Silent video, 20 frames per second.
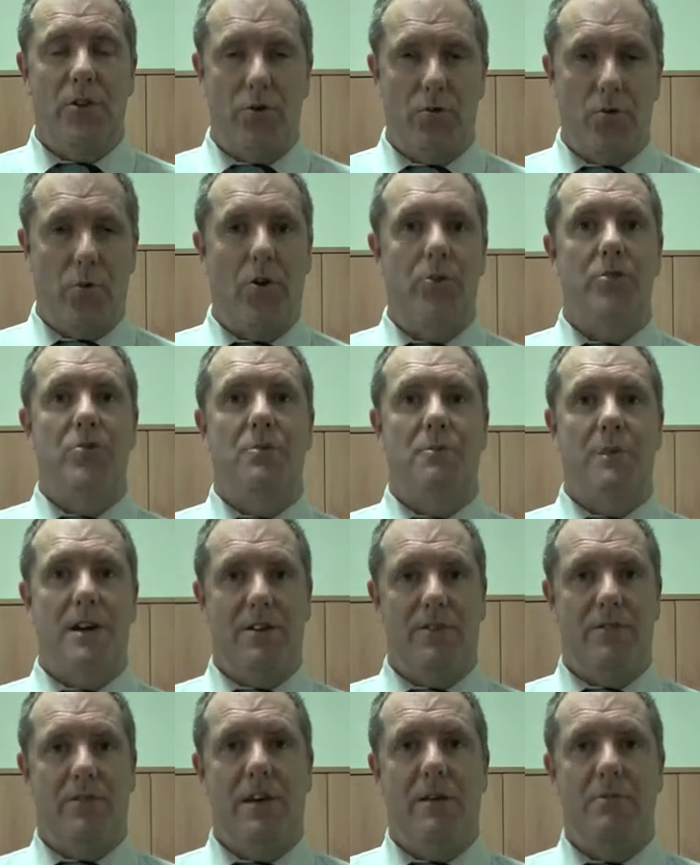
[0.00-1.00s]
the gross
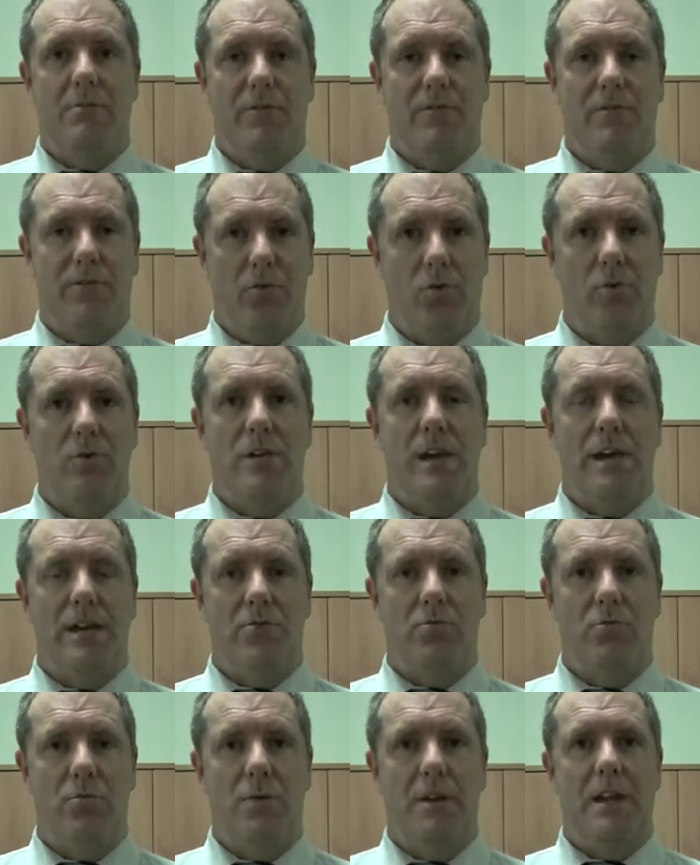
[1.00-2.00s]
amount of that before
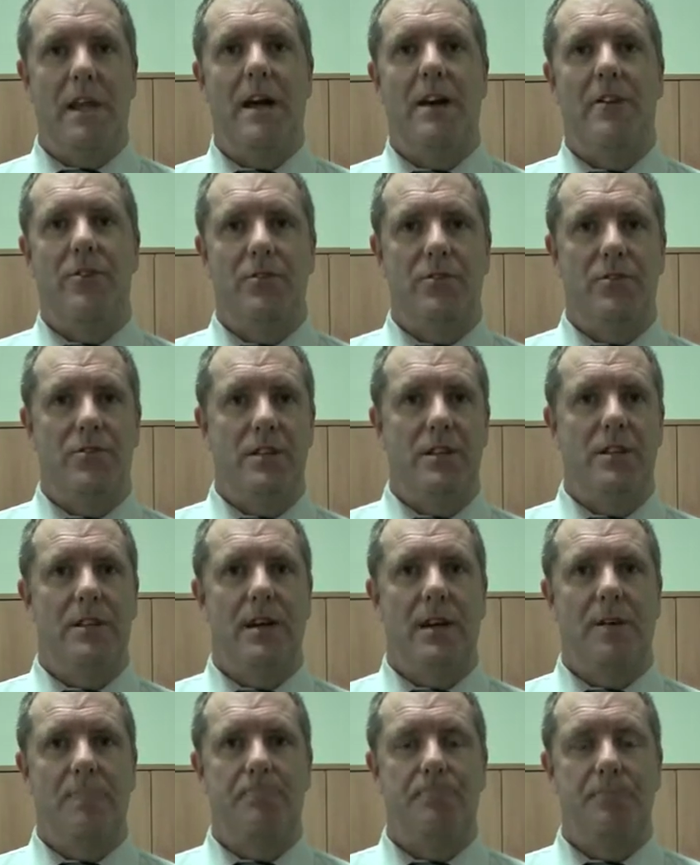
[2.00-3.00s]
tax will be counted as
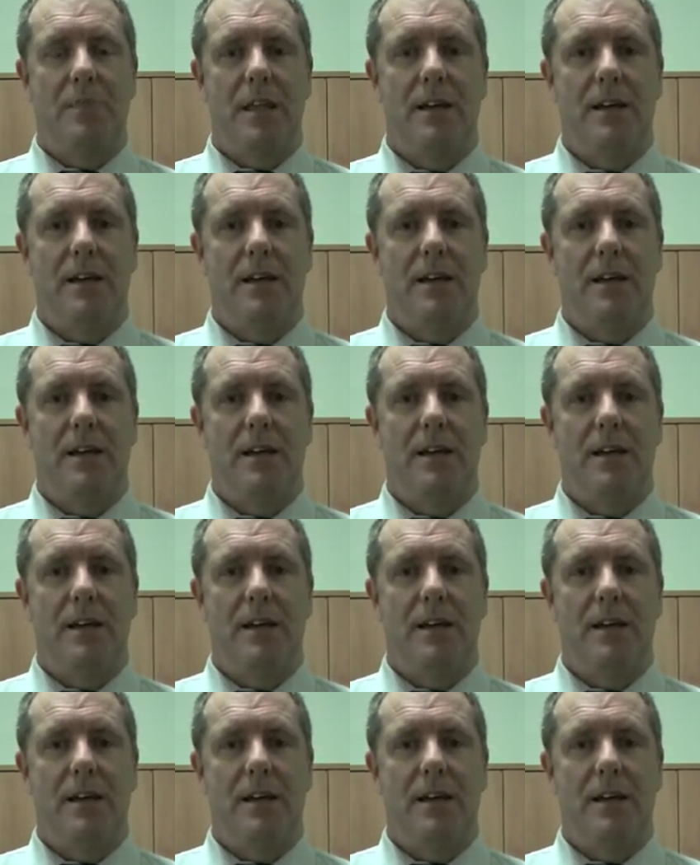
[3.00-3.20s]
income.